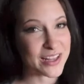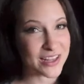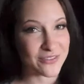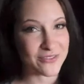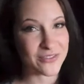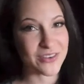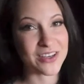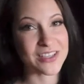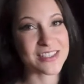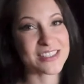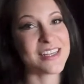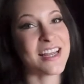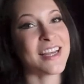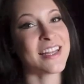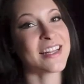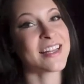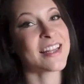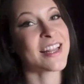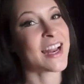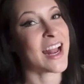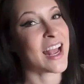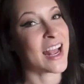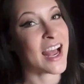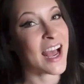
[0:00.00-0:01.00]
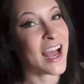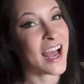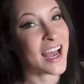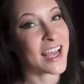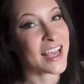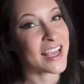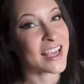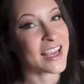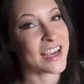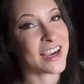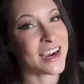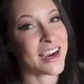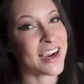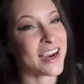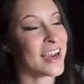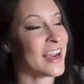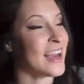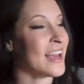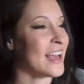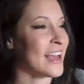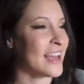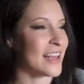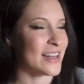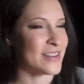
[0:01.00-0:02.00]
the first night that I got here
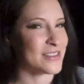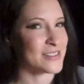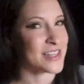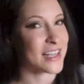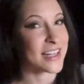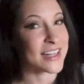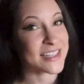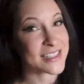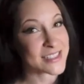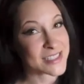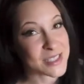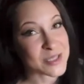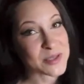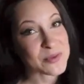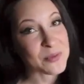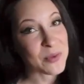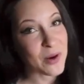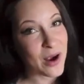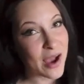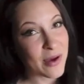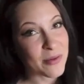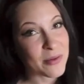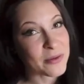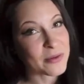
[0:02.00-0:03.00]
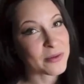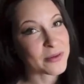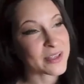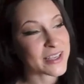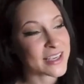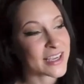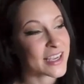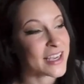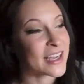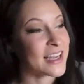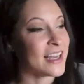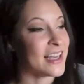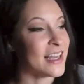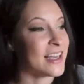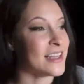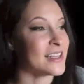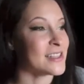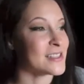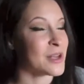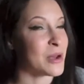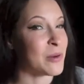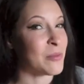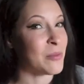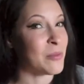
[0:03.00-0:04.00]
and I was like, this is probably
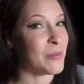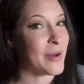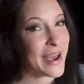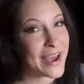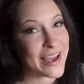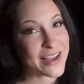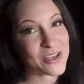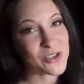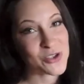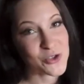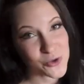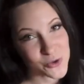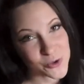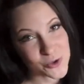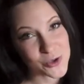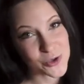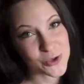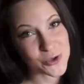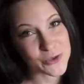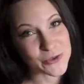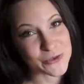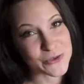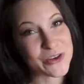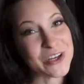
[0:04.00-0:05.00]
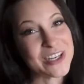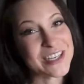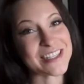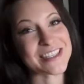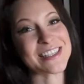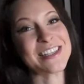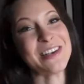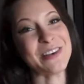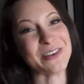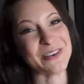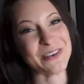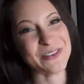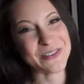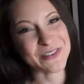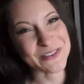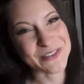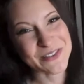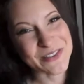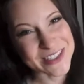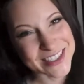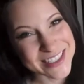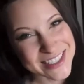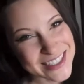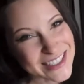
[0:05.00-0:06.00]
some bad juju for
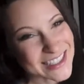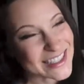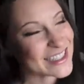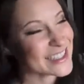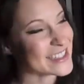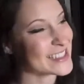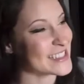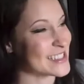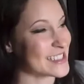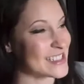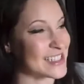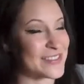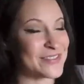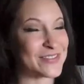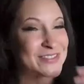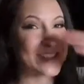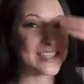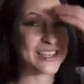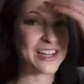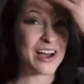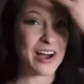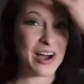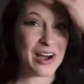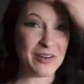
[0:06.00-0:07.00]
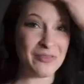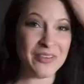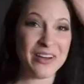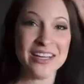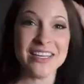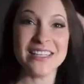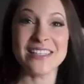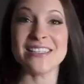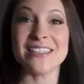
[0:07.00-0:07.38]
some stuff to come.